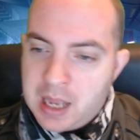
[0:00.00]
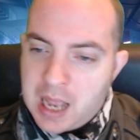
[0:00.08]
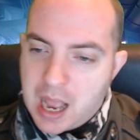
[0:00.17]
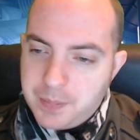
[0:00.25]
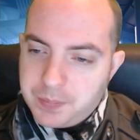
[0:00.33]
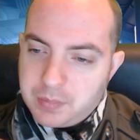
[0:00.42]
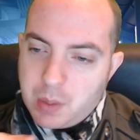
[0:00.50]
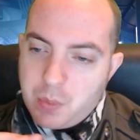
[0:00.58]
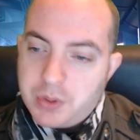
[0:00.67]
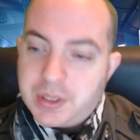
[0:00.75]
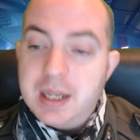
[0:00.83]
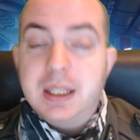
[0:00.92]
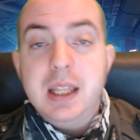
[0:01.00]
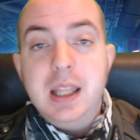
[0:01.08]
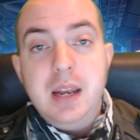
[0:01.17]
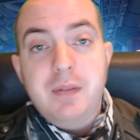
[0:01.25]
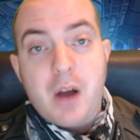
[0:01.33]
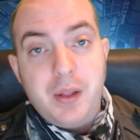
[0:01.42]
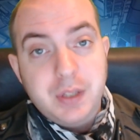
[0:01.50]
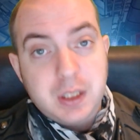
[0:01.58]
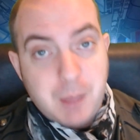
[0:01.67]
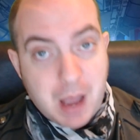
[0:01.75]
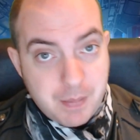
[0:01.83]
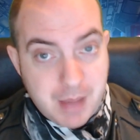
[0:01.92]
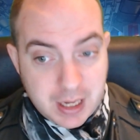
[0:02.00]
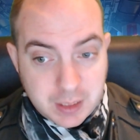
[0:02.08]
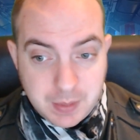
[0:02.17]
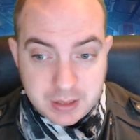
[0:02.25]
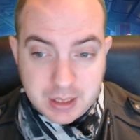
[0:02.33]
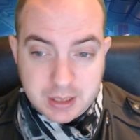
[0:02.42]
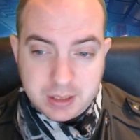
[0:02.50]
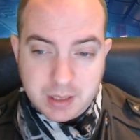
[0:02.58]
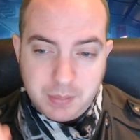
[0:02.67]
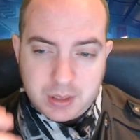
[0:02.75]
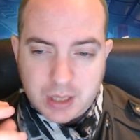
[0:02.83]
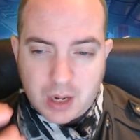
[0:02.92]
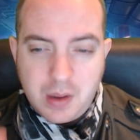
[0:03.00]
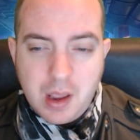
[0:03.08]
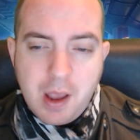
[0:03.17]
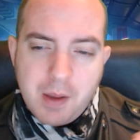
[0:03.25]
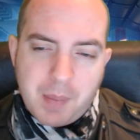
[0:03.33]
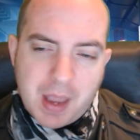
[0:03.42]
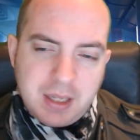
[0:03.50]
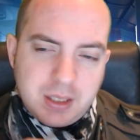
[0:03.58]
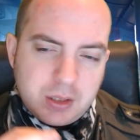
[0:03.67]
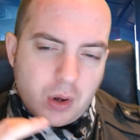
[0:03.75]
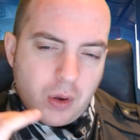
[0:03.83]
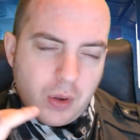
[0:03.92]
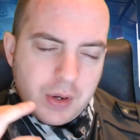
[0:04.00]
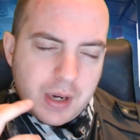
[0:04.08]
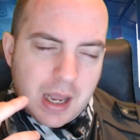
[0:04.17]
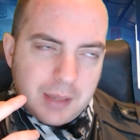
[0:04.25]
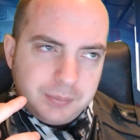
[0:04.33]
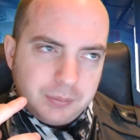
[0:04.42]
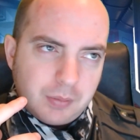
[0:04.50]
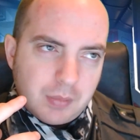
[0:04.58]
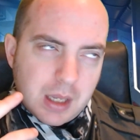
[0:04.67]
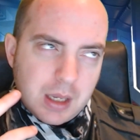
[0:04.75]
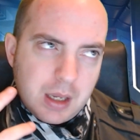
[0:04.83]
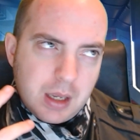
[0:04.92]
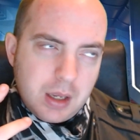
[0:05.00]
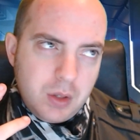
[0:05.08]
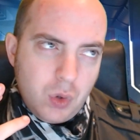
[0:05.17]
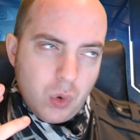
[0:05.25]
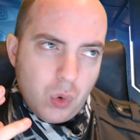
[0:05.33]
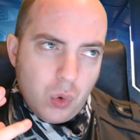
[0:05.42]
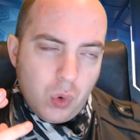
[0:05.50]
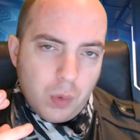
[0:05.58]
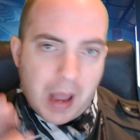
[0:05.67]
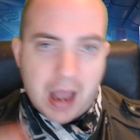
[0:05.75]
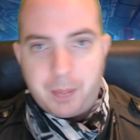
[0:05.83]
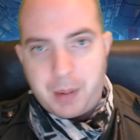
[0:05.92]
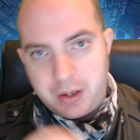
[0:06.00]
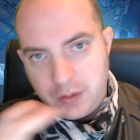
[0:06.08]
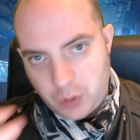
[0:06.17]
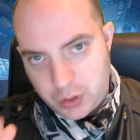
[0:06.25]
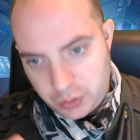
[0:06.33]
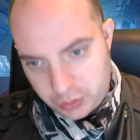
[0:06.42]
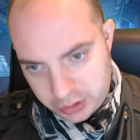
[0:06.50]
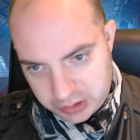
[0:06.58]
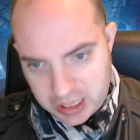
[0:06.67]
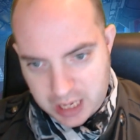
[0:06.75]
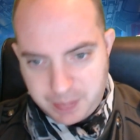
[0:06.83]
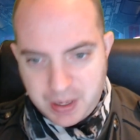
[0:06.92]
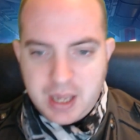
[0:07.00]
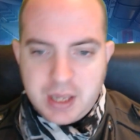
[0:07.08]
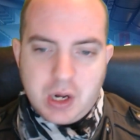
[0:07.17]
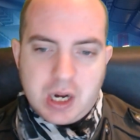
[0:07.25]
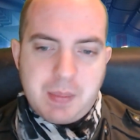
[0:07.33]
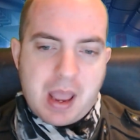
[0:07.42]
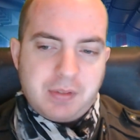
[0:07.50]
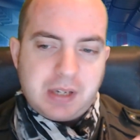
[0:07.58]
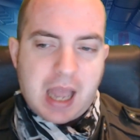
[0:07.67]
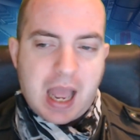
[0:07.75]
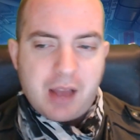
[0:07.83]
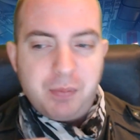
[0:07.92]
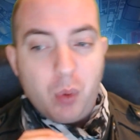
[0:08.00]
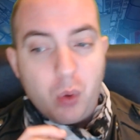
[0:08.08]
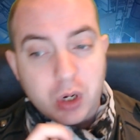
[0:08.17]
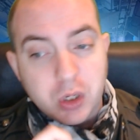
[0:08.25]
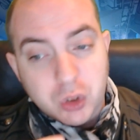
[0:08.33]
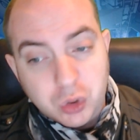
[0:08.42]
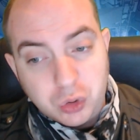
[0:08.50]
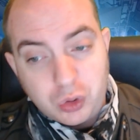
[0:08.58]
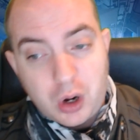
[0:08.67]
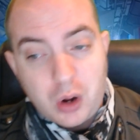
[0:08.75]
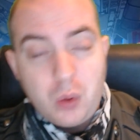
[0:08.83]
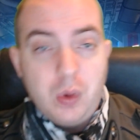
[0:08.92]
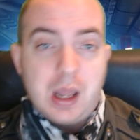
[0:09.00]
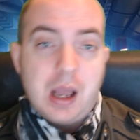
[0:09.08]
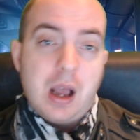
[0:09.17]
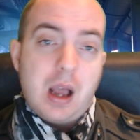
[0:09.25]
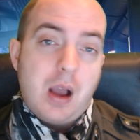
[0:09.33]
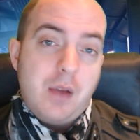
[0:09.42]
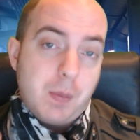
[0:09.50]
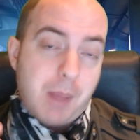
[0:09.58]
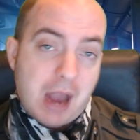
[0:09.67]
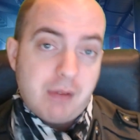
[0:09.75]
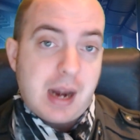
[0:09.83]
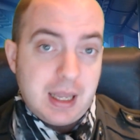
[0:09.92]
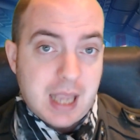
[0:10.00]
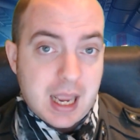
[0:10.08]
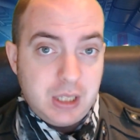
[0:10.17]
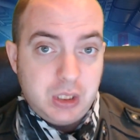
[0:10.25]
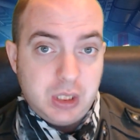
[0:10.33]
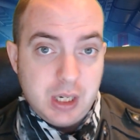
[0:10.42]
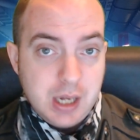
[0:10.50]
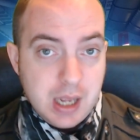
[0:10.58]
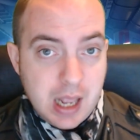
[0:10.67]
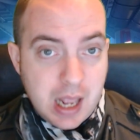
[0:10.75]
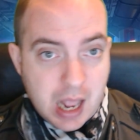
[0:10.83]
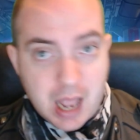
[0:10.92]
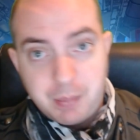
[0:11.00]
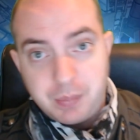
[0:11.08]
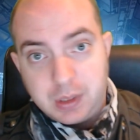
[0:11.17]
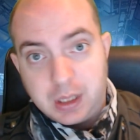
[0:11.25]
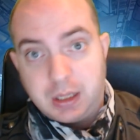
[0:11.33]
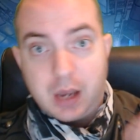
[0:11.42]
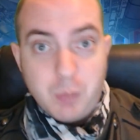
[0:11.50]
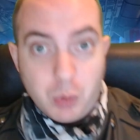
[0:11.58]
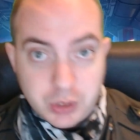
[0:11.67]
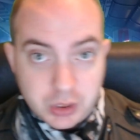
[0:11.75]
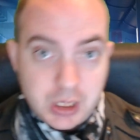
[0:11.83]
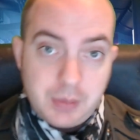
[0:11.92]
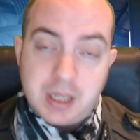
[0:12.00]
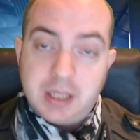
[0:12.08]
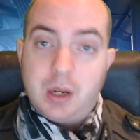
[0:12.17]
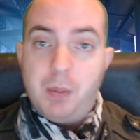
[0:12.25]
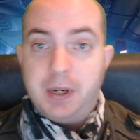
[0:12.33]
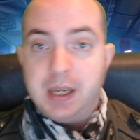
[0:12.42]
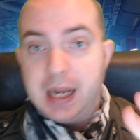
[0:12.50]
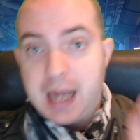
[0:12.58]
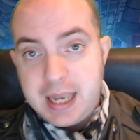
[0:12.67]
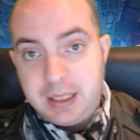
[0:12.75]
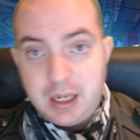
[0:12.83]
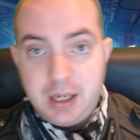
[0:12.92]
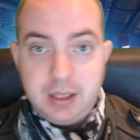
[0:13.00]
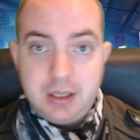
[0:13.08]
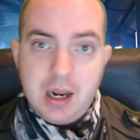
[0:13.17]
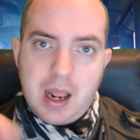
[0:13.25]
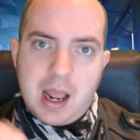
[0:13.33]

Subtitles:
We're also going to see the advanced power management systems. So based on your power plant you've got in your ship, you're going to be able to have more control of your power allocation. Does it go more to shields? Does it go more to your lasers?